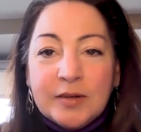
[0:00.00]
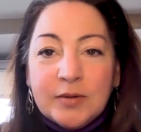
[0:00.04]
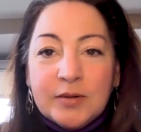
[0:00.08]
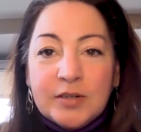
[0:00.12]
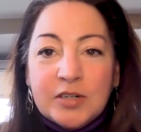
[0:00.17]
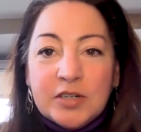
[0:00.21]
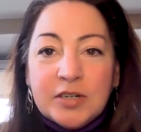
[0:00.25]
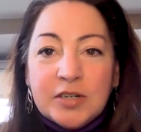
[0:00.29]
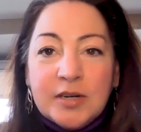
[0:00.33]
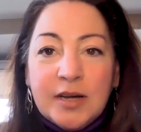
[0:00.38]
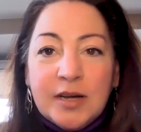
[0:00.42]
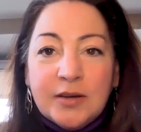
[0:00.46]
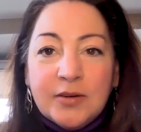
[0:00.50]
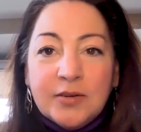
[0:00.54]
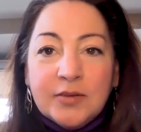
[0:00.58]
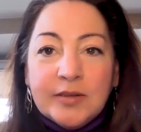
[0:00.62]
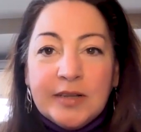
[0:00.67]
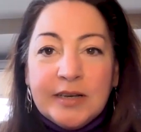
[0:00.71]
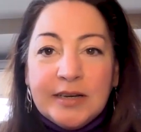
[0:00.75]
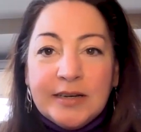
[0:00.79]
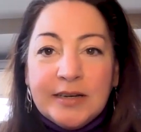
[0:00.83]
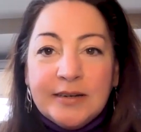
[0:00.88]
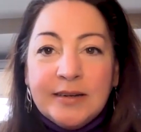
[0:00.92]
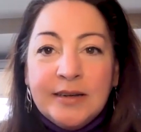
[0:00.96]
ago in
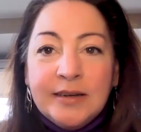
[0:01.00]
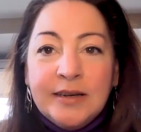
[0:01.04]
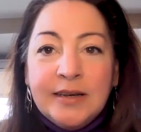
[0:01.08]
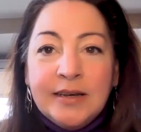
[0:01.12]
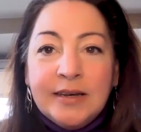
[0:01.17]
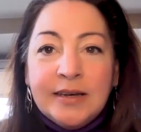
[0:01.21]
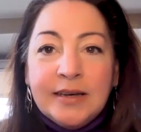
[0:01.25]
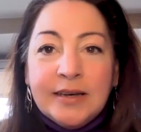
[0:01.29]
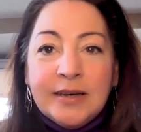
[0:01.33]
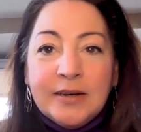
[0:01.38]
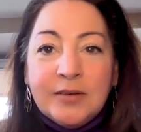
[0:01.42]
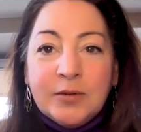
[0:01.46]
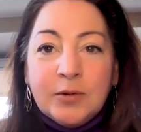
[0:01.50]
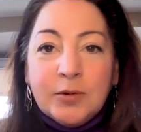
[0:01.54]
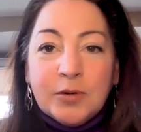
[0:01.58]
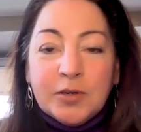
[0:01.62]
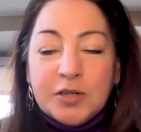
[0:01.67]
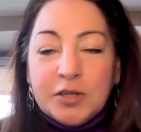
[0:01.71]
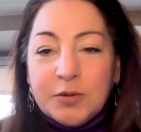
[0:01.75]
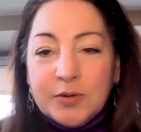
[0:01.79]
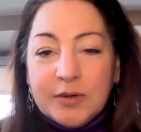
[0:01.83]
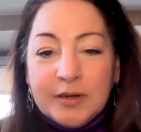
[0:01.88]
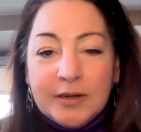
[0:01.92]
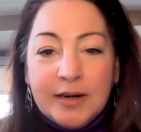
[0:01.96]
Chicagoland. And of
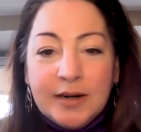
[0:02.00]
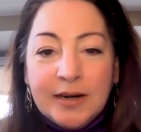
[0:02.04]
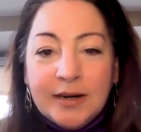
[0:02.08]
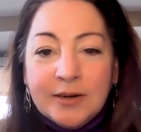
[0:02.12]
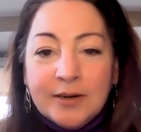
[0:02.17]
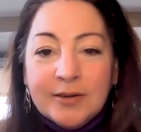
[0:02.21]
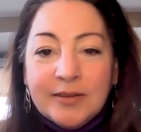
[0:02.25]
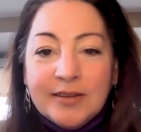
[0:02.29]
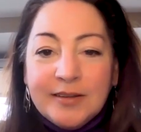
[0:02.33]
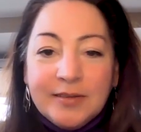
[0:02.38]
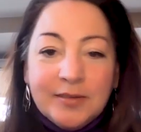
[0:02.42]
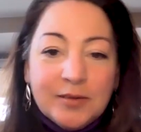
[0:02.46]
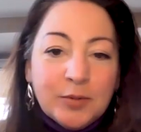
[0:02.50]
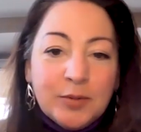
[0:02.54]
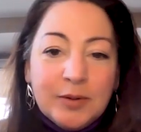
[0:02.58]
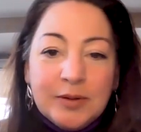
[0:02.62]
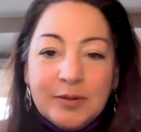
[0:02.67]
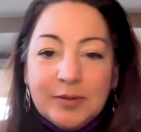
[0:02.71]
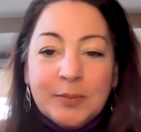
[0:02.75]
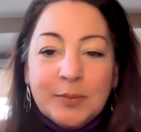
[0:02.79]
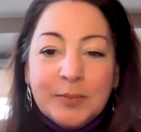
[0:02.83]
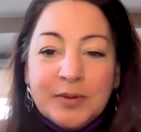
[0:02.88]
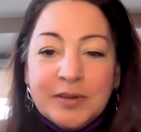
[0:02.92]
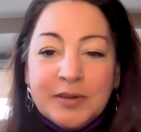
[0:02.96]
course, you were in Ireland, so we
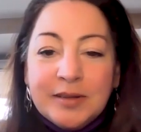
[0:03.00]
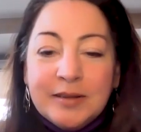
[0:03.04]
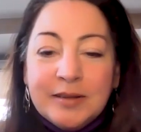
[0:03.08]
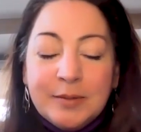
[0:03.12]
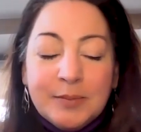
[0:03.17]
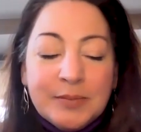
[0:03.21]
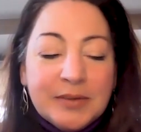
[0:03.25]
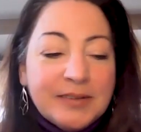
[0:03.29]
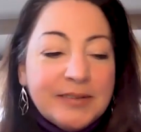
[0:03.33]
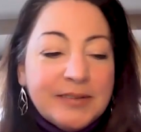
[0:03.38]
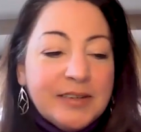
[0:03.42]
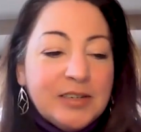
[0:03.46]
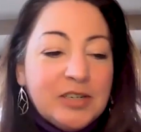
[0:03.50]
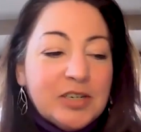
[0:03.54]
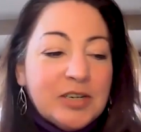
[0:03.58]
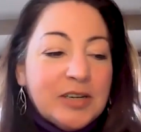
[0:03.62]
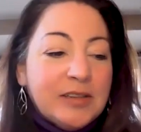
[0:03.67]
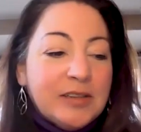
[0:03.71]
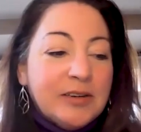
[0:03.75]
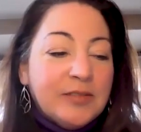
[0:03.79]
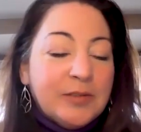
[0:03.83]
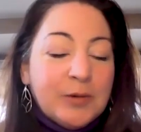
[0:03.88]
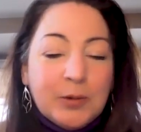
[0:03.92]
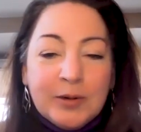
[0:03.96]
completely missed each
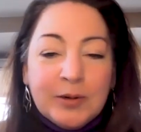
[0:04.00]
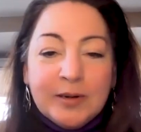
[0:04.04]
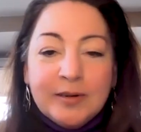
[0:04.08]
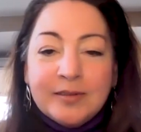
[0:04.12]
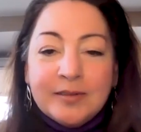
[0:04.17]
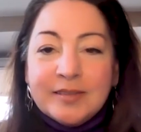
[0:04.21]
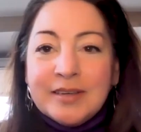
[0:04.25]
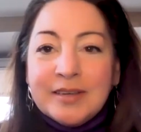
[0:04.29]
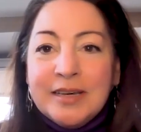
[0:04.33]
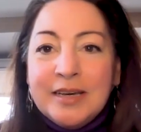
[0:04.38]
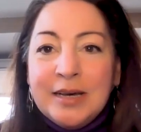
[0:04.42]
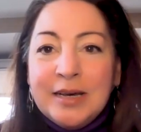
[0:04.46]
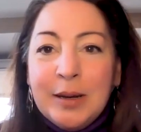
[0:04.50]
other, of course.